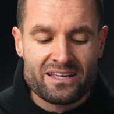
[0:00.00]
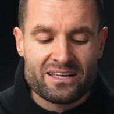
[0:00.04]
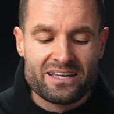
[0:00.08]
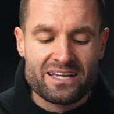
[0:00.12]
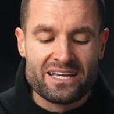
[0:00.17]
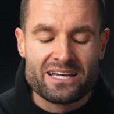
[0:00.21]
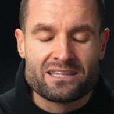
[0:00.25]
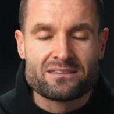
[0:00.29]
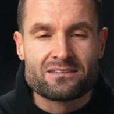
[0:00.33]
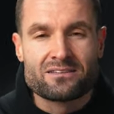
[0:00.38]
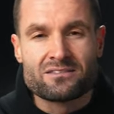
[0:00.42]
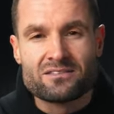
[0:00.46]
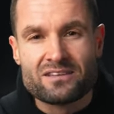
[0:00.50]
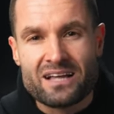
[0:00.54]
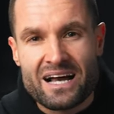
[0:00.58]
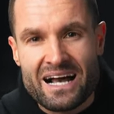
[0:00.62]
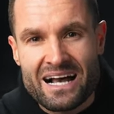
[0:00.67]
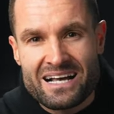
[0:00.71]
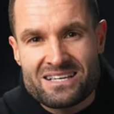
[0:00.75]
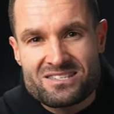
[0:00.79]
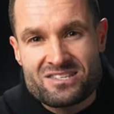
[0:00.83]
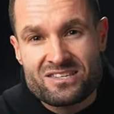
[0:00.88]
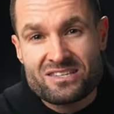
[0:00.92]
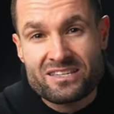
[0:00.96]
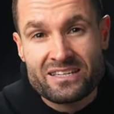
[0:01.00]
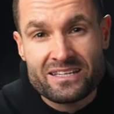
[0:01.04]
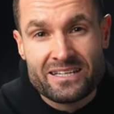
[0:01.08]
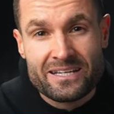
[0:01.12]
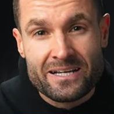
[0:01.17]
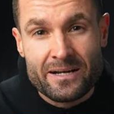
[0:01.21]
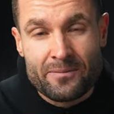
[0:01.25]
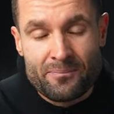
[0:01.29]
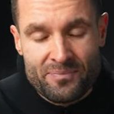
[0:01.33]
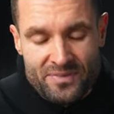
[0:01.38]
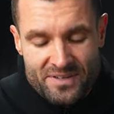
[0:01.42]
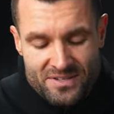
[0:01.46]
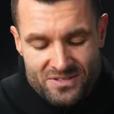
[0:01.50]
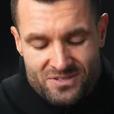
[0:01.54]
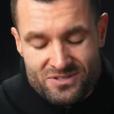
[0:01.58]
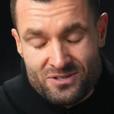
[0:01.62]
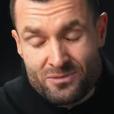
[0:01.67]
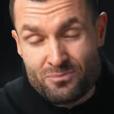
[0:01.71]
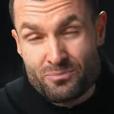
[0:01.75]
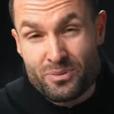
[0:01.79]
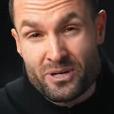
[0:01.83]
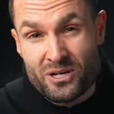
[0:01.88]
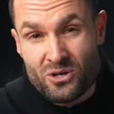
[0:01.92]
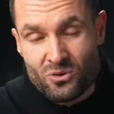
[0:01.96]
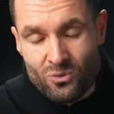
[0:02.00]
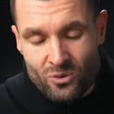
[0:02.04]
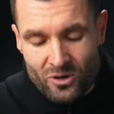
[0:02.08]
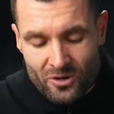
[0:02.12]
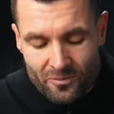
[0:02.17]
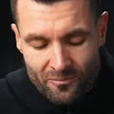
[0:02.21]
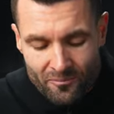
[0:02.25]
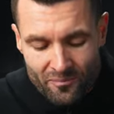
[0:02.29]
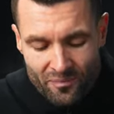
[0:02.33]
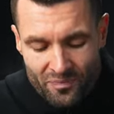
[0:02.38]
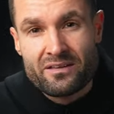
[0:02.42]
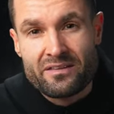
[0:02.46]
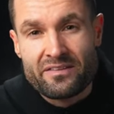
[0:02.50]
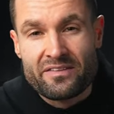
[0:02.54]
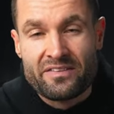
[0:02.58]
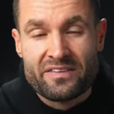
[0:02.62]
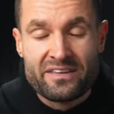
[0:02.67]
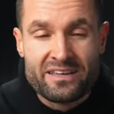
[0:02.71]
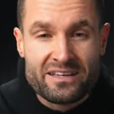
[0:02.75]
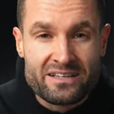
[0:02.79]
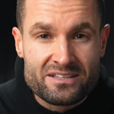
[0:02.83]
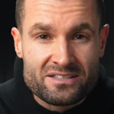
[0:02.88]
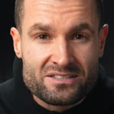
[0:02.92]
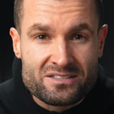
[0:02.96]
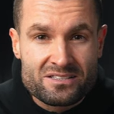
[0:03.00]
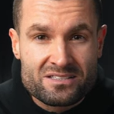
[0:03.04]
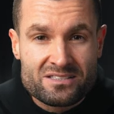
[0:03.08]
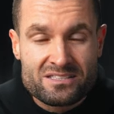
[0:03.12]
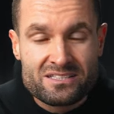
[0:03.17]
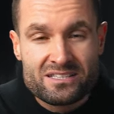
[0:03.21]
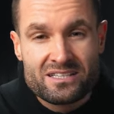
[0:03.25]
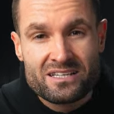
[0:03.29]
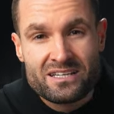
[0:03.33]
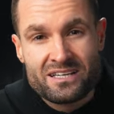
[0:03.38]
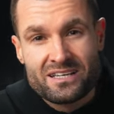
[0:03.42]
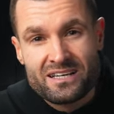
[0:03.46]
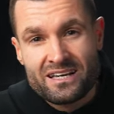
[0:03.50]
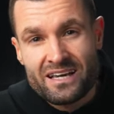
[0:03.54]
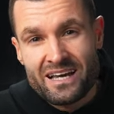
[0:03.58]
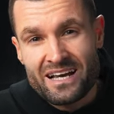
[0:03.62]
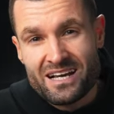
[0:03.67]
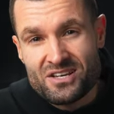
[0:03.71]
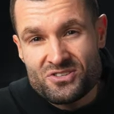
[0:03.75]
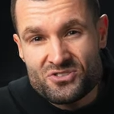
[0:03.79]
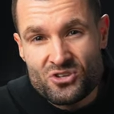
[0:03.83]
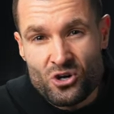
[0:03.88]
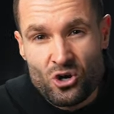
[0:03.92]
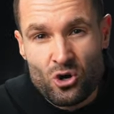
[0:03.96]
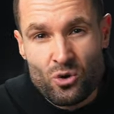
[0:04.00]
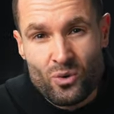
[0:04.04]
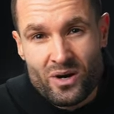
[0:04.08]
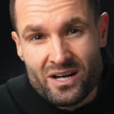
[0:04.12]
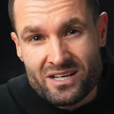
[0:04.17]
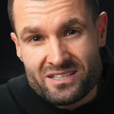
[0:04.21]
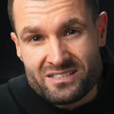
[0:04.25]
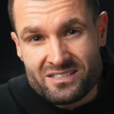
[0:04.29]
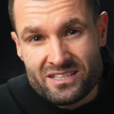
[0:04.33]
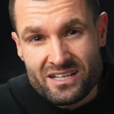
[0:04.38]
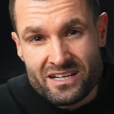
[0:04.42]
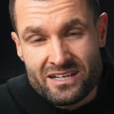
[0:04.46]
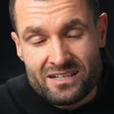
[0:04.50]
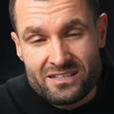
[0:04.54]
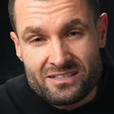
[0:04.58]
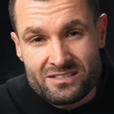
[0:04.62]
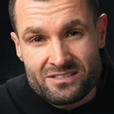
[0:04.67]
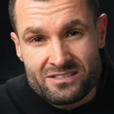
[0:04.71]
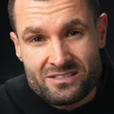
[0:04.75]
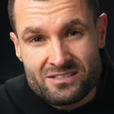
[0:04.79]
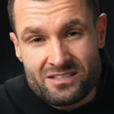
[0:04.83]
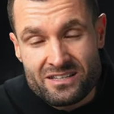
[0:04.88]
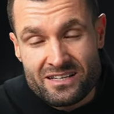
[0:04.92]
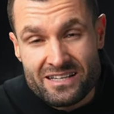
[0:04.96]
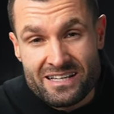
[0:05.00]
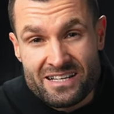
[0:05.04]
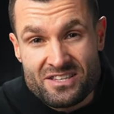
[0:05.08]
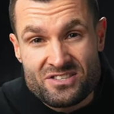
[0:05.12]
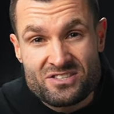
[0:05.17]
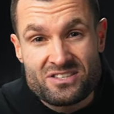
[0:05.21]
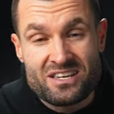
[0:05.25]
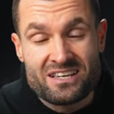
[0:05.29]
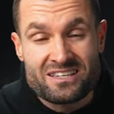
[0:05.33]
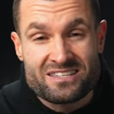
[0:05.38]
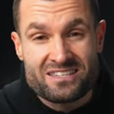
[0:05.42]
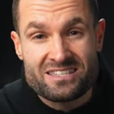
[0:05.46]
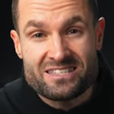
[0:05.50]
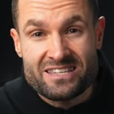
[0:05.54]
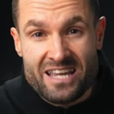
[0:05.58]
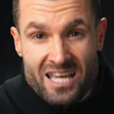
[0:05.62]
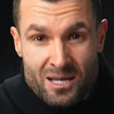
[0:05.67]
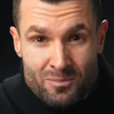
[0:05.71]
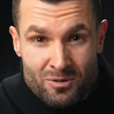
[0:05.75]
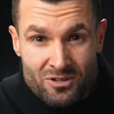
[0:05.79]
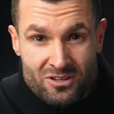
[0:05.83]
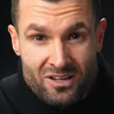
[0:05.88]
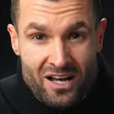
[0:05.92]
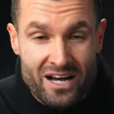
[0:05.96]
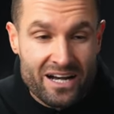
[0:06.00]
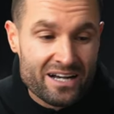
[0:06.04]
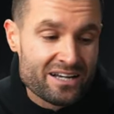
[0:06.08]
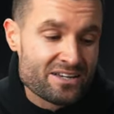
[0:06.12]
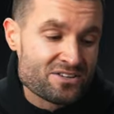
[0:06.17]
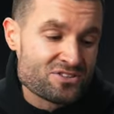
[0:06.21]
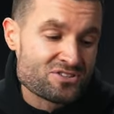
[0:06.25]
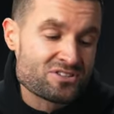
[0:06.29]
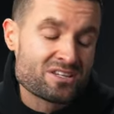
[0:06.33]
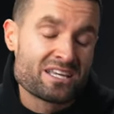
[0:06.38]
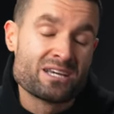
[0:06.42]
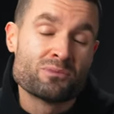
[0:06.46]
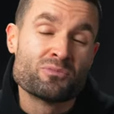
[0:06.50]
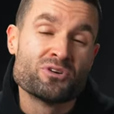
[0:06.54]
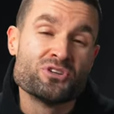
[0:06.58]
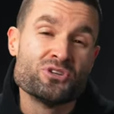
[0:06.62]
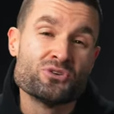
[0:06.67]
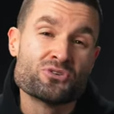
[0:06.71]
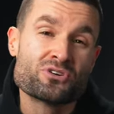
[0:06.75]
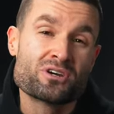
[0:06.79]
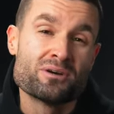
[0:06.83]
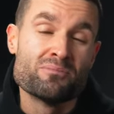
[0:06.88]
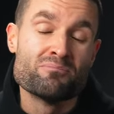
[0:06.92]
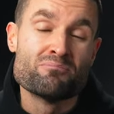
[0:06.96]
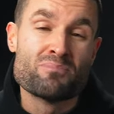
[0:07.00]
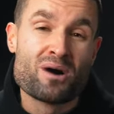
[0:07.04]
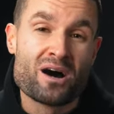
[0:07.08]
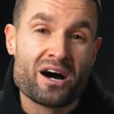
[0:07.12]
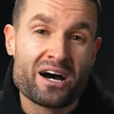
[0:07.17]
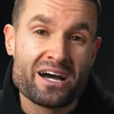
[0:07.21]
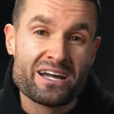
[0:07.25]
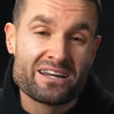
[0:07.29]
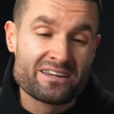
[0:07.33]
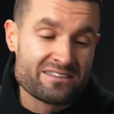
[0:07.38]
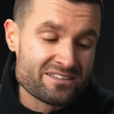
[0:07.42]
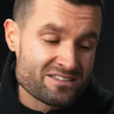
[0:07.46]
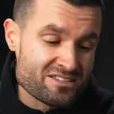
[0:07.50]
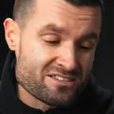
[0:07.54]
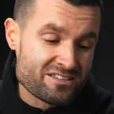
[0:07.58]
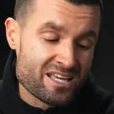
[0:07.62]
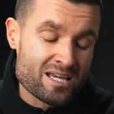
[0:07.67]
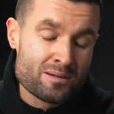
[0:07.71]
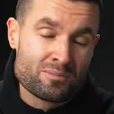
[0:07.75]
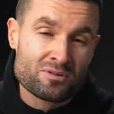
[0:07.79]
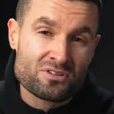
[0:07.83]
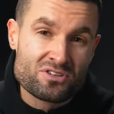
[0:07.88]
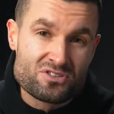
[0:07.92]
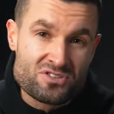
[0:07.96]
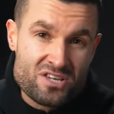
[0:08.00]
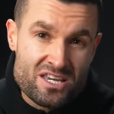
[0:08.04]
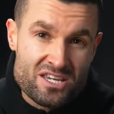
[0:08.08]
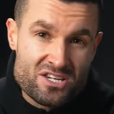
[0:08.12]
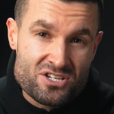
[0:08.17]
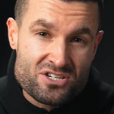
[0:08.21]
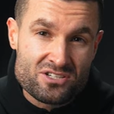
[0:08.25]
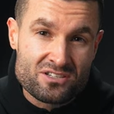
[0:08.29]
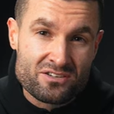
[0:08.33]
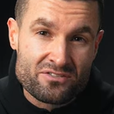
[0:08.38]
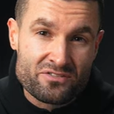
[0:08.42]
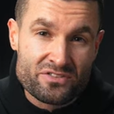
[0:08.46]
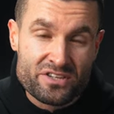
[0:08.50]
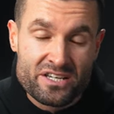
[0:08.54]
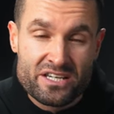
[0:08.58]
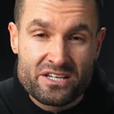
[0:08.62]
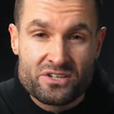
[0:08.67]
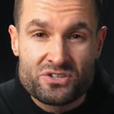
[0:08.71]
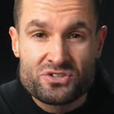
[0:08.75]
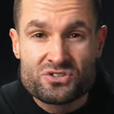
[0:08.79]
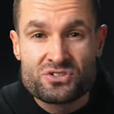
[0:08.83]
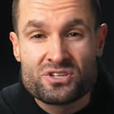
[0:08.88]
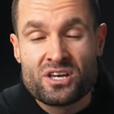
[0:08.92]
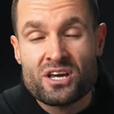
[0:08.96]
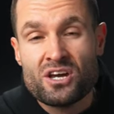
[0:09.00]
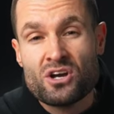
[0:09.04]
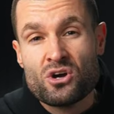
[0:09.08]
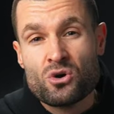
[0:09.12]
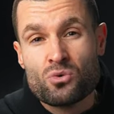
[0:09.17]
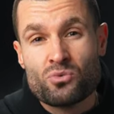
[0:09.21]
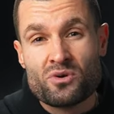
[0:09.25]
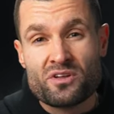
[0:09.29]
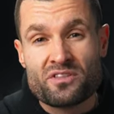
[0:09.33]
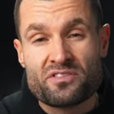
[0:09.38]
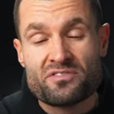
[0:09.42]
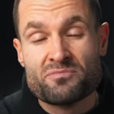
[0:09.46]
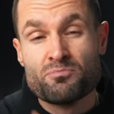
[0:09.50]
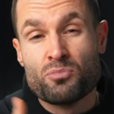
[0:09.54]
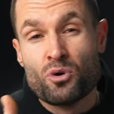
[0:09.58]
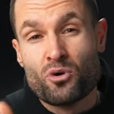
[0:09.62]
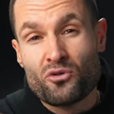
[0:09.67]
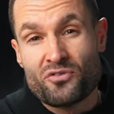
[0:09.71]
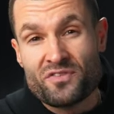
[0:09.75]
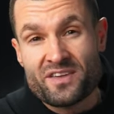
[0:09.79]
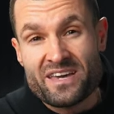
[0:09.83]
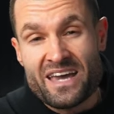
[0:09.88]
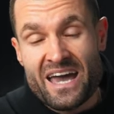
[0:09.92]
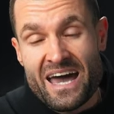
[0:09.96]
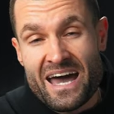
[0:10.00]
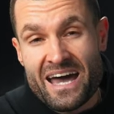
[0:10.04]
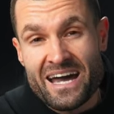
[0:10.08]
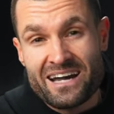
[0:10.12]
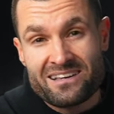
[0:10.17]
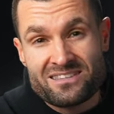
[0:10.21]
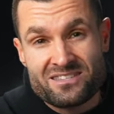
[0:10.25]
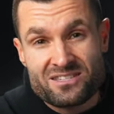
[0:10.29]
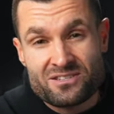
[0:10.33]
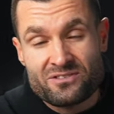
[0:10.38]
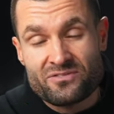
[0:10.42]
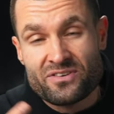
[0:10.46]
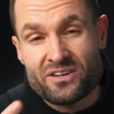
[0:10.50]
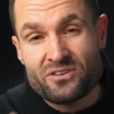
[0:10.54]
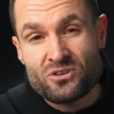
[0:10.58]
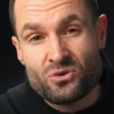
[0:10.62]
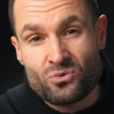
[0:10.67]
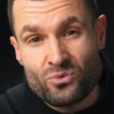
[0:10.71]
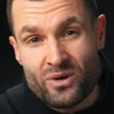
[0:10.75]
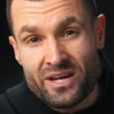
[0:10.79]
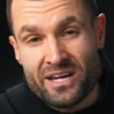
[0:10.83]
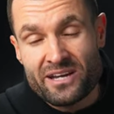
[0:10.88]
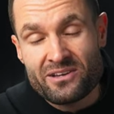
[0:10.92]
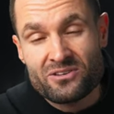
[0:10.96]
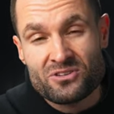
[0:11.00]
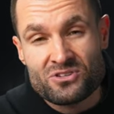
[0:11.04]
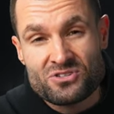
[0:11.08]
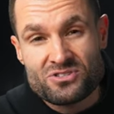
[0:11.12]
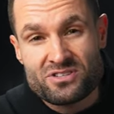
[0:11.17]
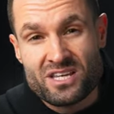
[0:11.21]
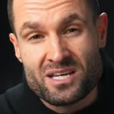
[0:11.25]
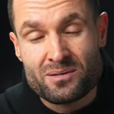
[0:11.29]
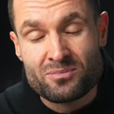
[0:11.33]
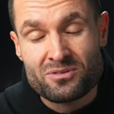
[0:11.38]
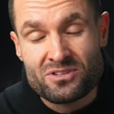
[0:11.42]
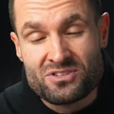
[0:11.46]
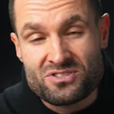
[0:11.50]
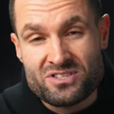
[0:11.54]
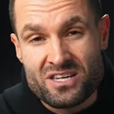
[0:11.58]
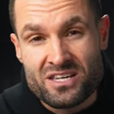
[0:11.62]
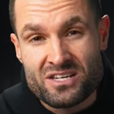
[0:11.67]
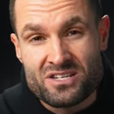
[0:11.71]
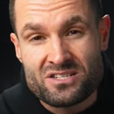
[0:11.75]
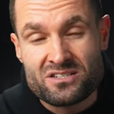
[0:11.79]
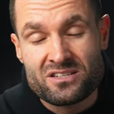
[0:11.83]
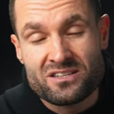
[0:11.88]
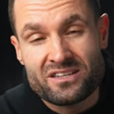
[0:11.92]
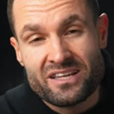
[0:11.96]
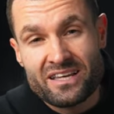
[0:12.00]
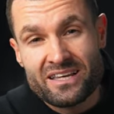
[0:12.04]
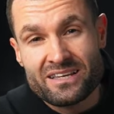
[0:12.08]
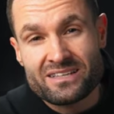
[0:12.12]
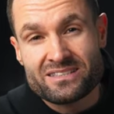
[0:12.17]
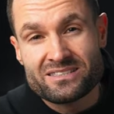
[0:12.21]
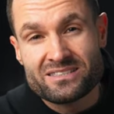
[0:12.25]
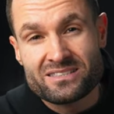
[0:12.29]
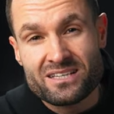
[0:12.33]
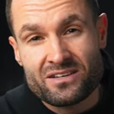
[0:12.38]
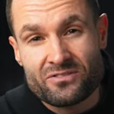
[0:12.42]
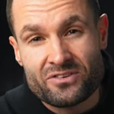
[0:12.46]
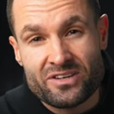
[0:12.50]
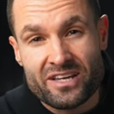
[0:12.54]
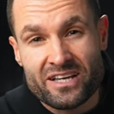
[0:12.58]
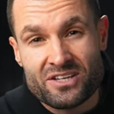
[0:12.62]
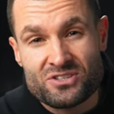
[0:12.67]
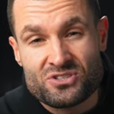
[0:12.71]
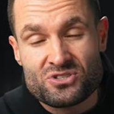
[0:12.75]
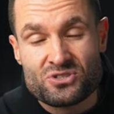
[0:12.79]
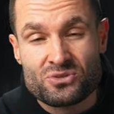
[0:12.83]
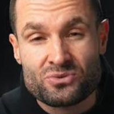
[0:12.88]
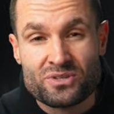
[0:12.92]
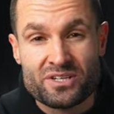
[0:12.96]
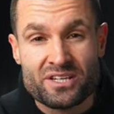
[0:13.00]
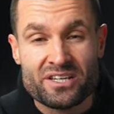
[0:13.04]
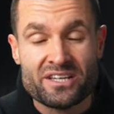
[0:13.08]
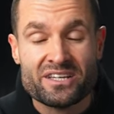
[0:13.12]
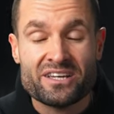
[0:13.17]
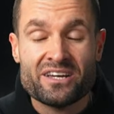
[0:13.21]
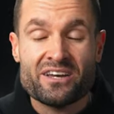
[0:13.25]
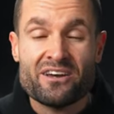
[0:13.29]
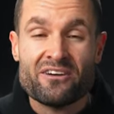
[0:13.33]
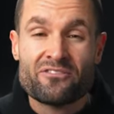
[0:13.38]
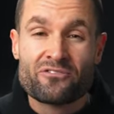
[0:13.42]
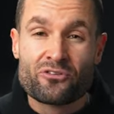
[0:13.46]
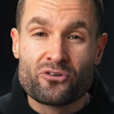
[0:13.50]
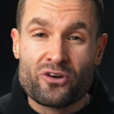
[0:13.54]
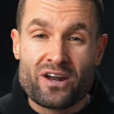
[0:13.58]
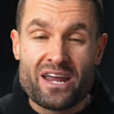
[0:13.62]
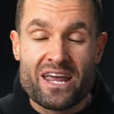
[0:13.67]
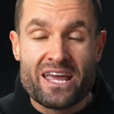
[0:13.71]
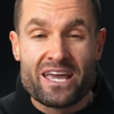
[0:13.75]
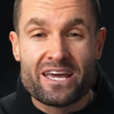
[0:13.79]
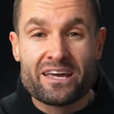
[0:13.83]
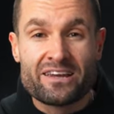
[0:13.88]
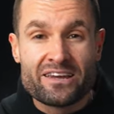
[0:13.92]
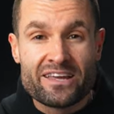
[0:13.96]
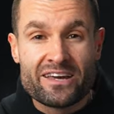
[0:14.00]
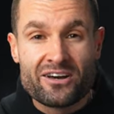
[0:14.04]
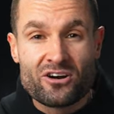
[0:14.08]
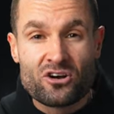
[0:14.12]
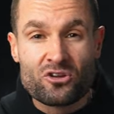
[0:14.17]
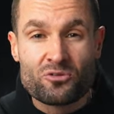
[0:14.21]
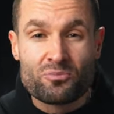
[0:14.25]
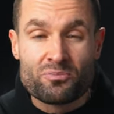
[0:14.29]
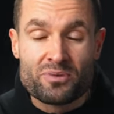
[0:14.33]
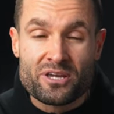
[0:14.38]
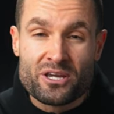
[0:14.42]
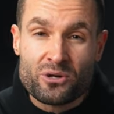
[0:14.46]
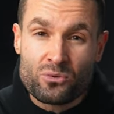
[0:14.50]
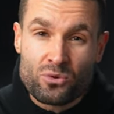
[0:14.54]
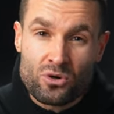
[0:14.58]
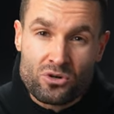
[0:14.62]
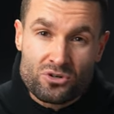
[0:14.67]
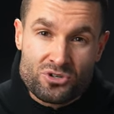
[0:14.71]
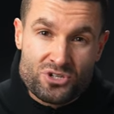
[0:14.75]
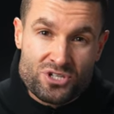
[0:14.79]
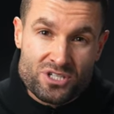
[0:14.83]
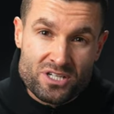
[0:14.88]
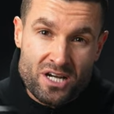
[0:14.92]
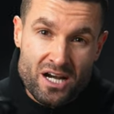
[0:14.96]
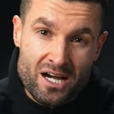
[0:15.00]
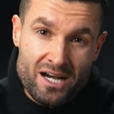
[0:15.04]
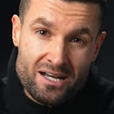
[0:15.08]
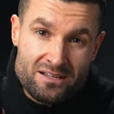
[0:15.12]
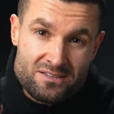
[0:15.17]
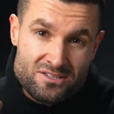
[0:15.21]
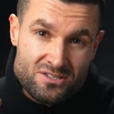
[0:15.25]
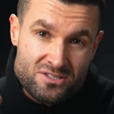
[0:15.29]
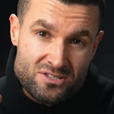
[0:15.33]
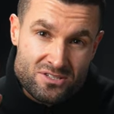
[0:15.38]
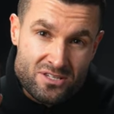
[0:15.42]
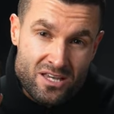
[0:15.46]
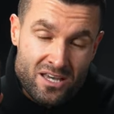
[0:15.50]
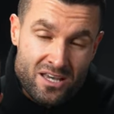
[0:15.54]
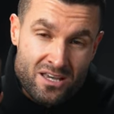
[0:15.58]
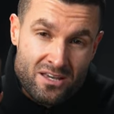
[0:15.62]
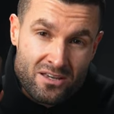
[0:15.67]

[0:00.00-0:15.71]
And the last thing, this is a big one, this has OSS, it's stabilized, and when you combine the stabilization of this with both the active and the regular stabilization in the A7S III for handheld B-roll shots,